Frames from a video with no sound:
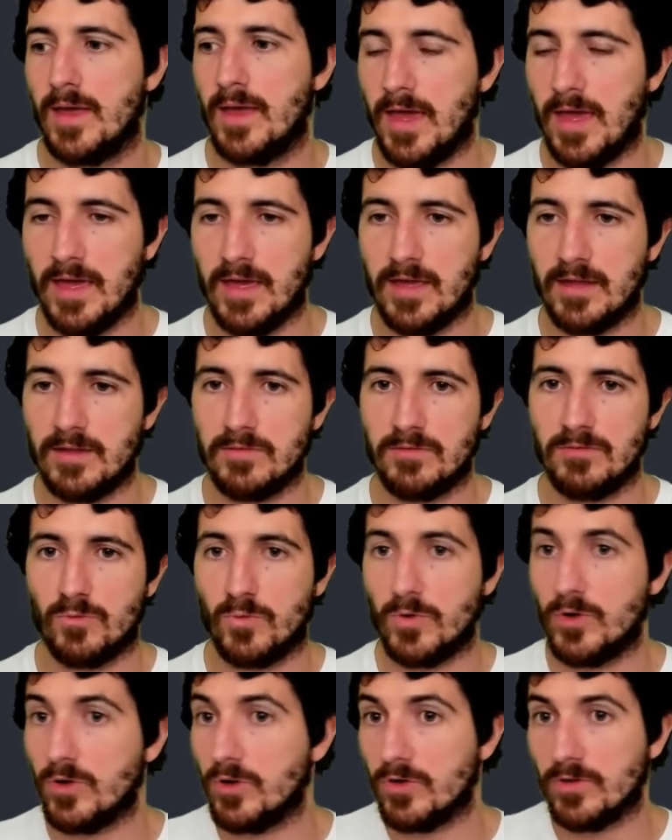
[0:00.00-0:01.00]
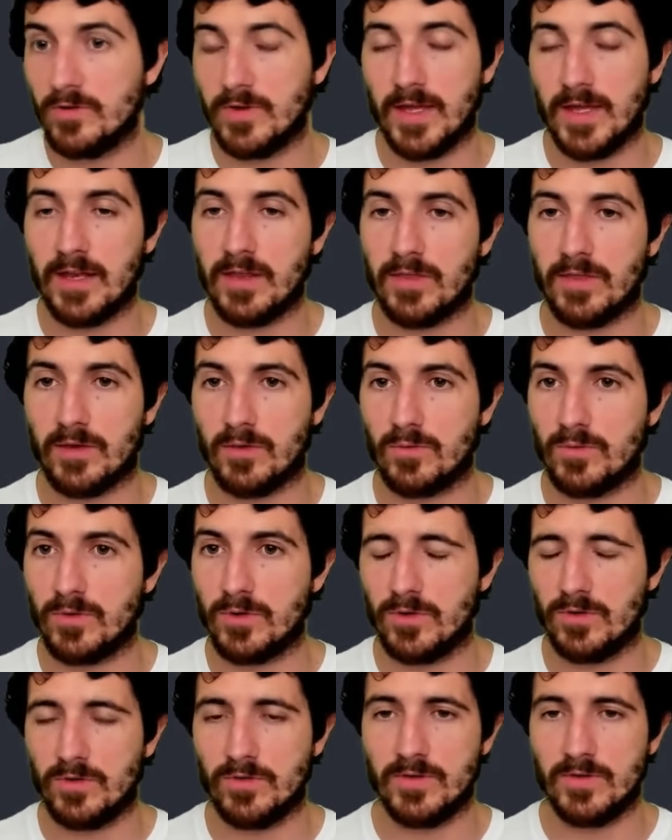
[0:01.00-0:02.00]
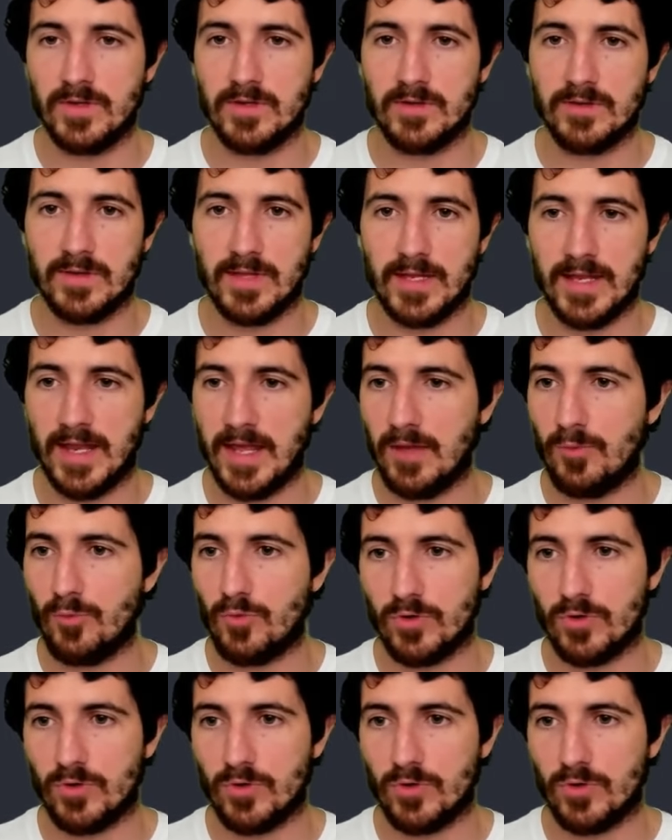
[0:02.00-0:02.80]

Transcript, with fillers: And we're not using anything. We're not using the name.